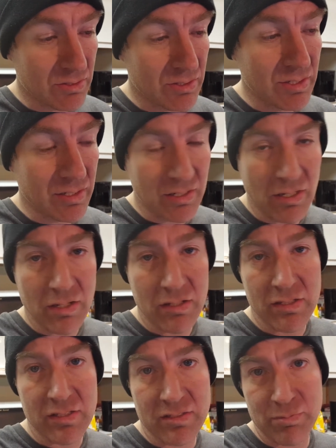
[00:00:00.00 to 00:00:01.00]
during
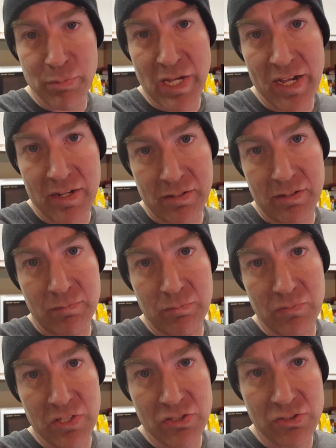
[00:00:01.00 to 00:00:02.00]
all this back
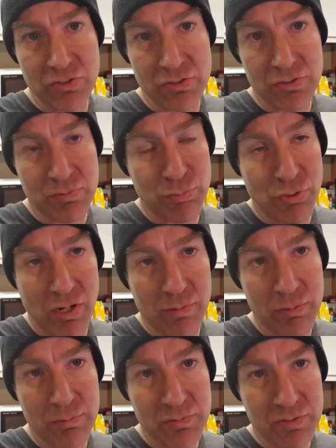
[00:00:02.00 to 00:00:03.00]
issue
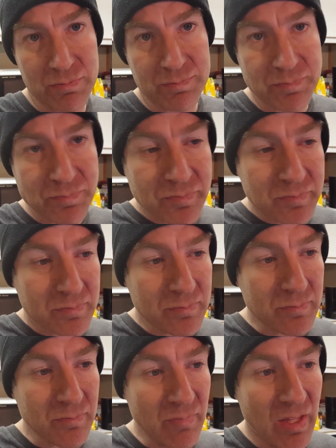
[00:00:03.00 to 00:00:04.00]
problems.
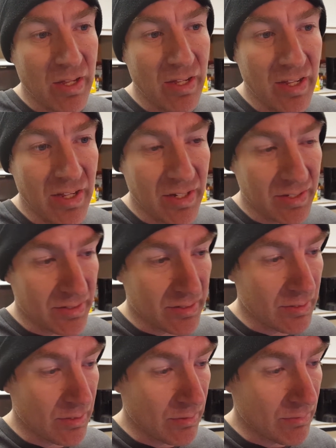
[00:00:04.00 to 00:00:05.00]
And
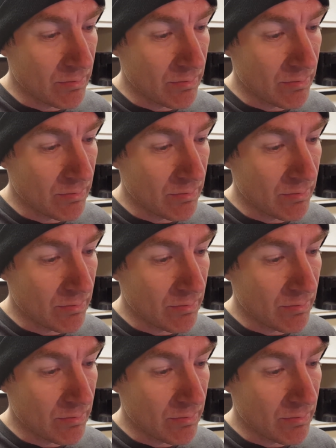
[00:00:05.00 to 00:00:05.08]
